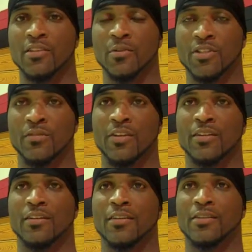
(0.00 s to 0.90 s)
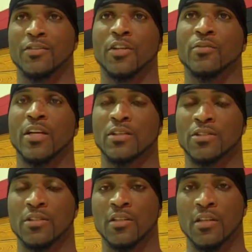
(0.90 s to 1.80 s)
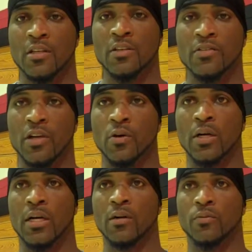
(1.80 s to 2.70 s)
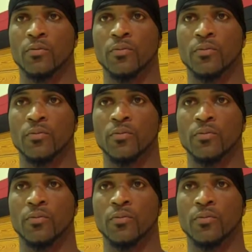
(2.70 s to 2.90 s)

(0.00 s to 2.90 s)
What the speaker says: much of a sugar rush. So